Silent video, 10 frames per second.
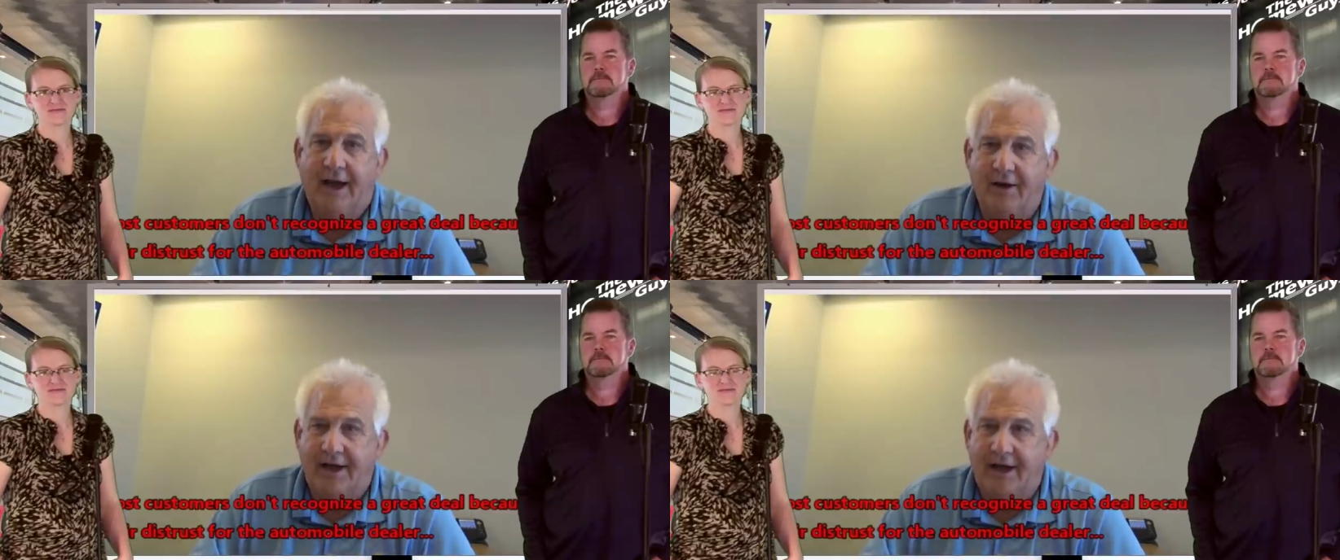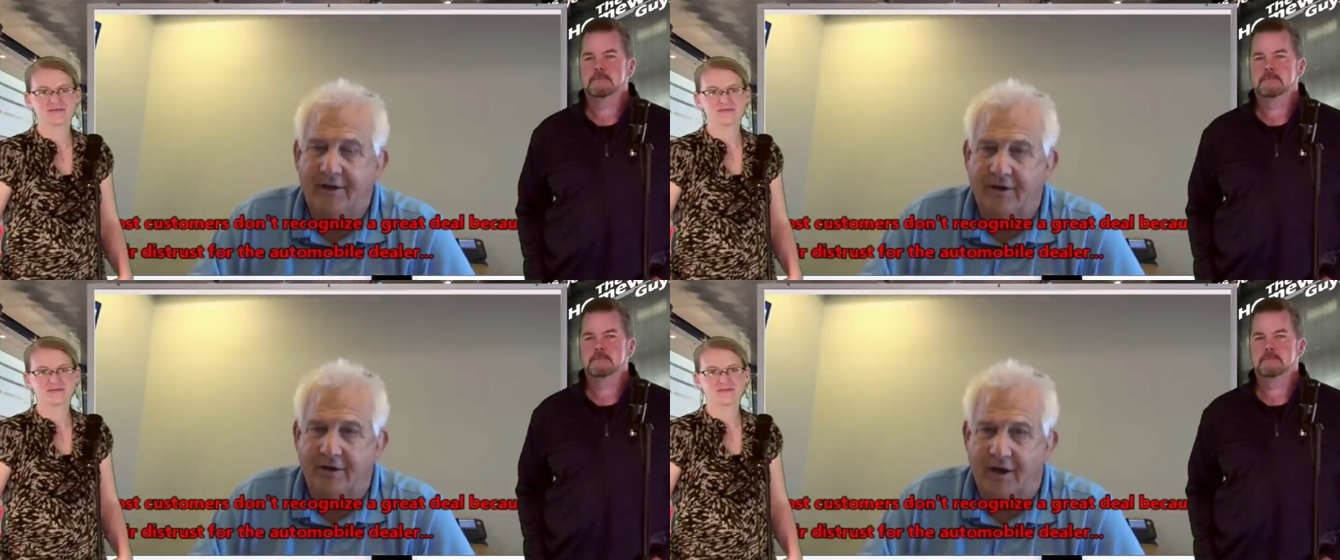Speaker 1: how to
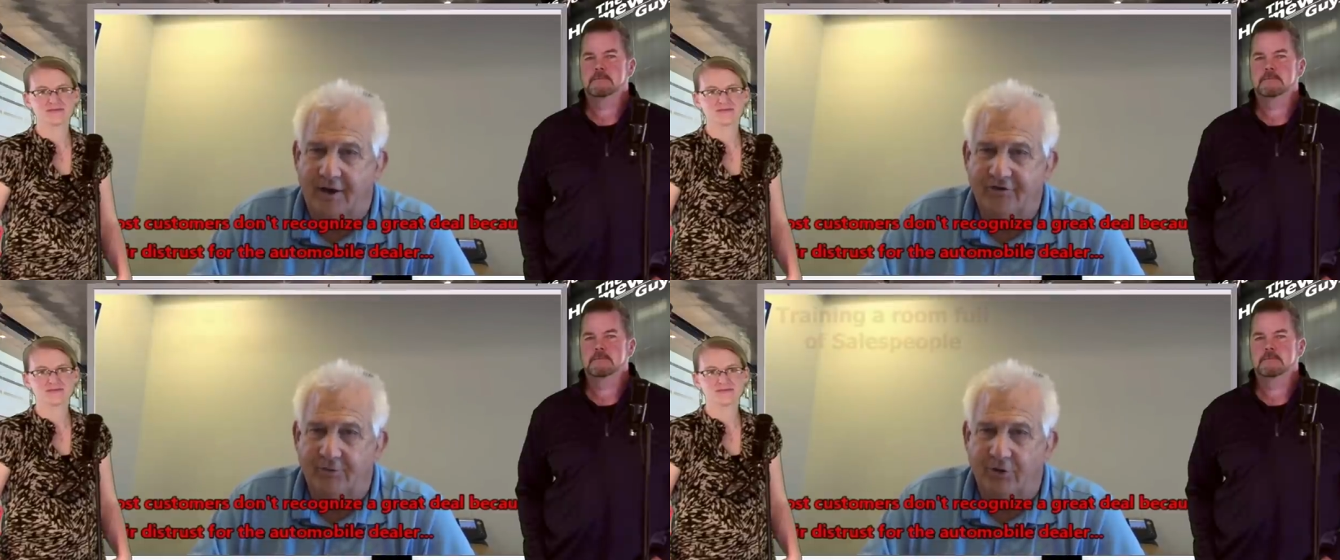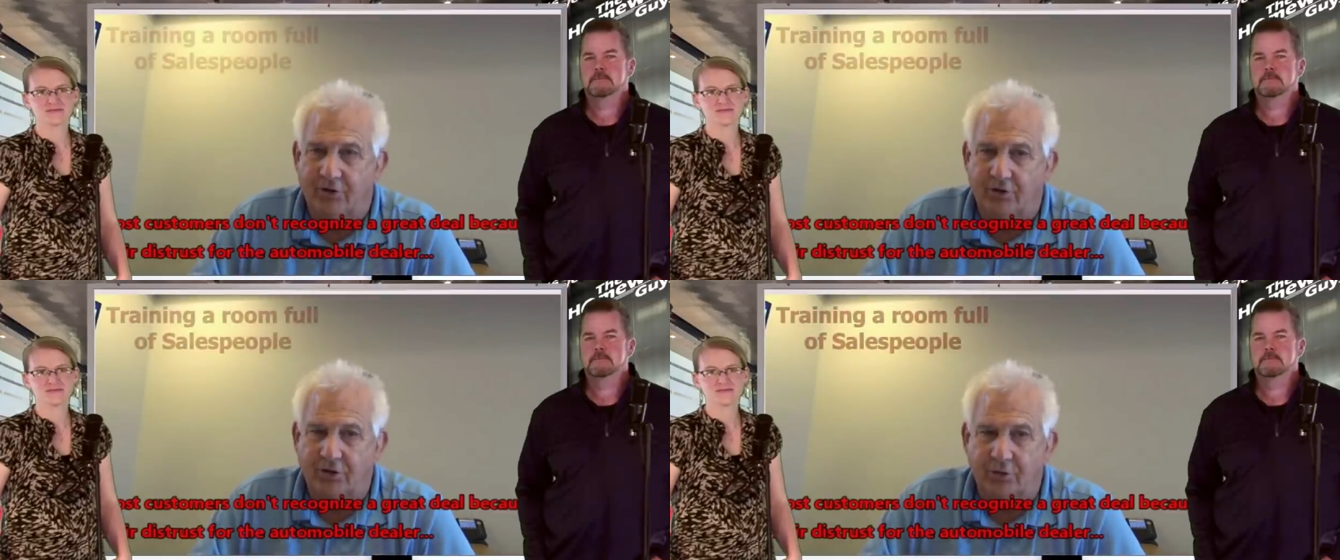handle a
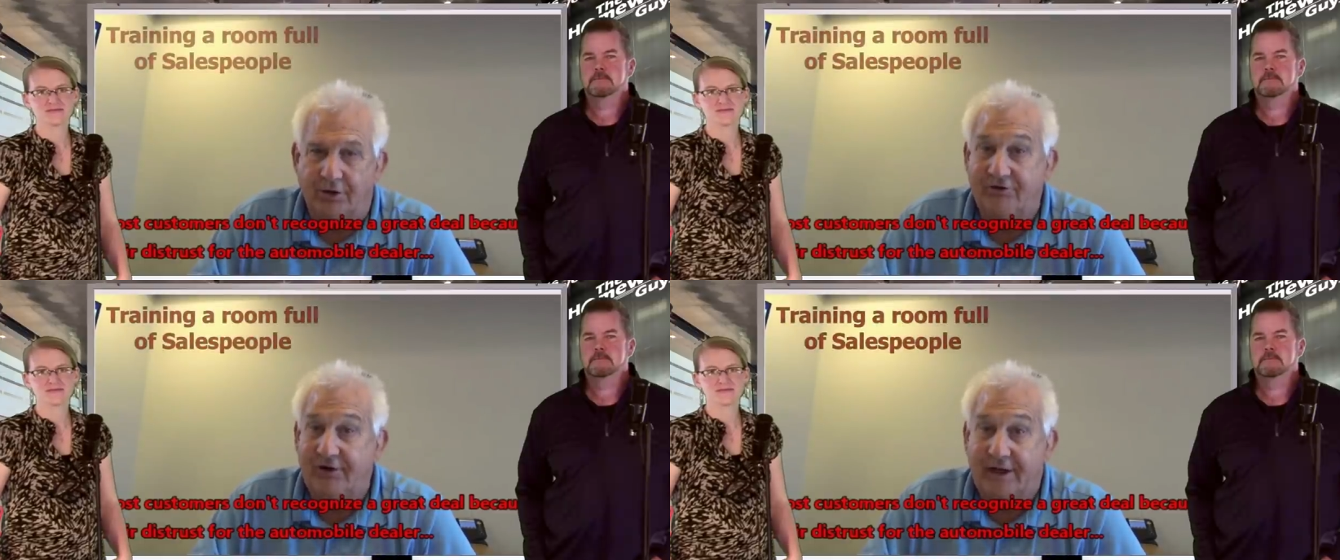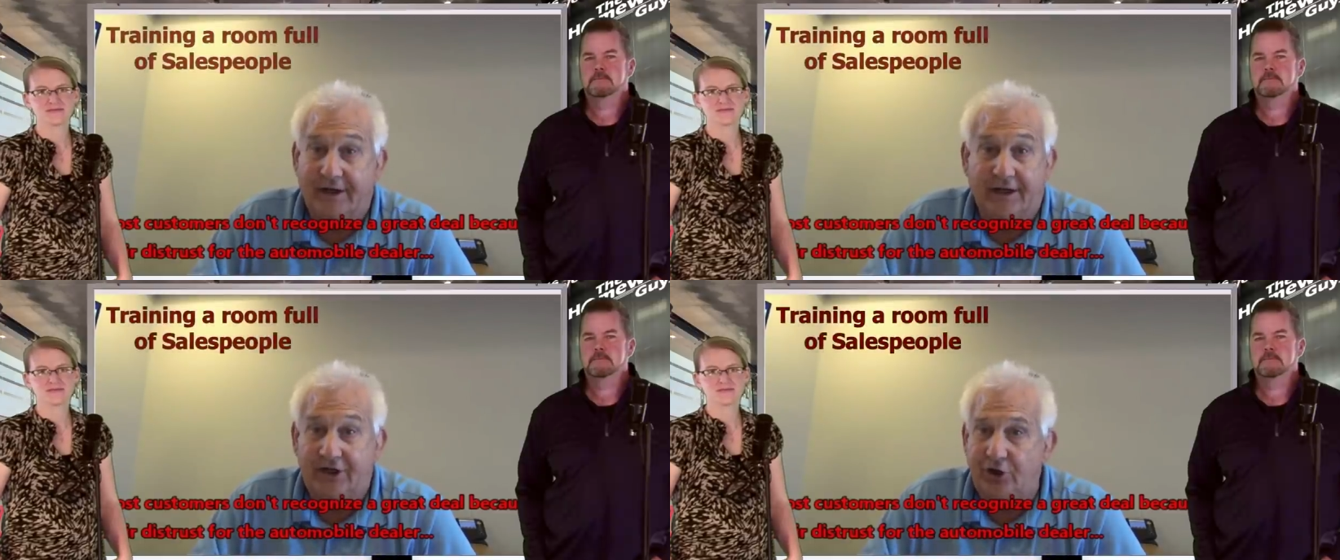customer who is
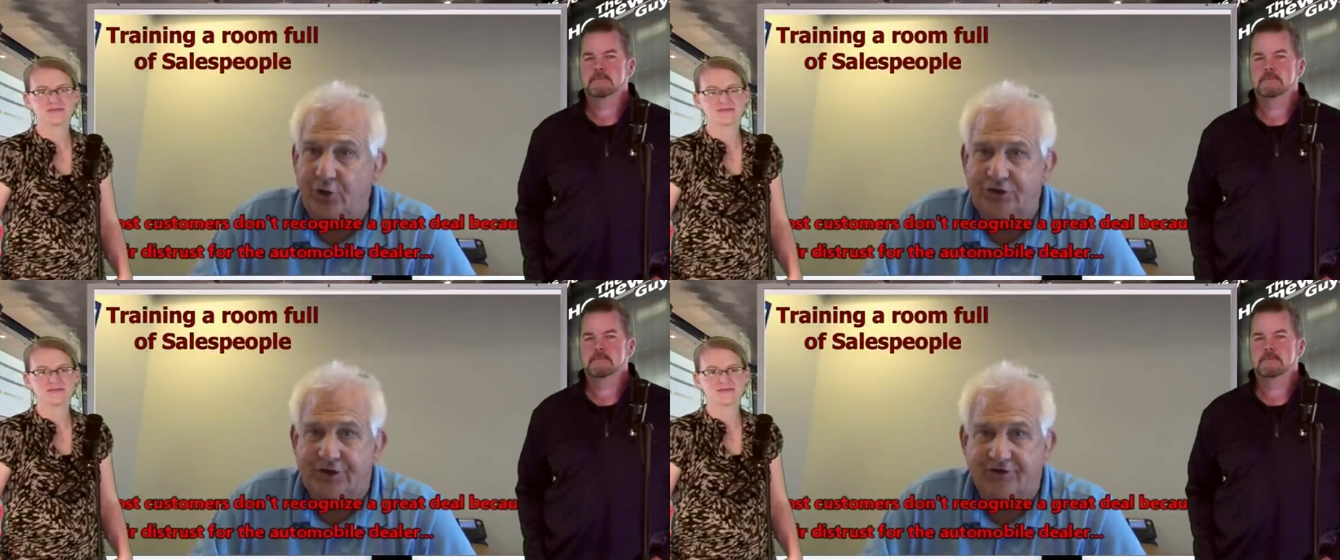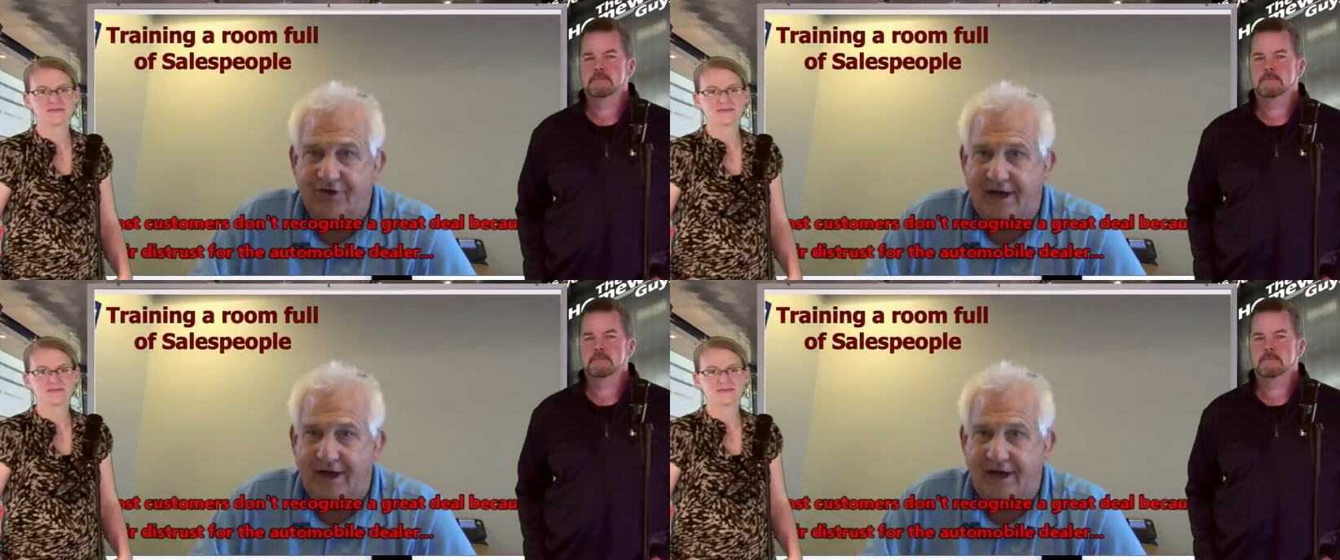getting a huge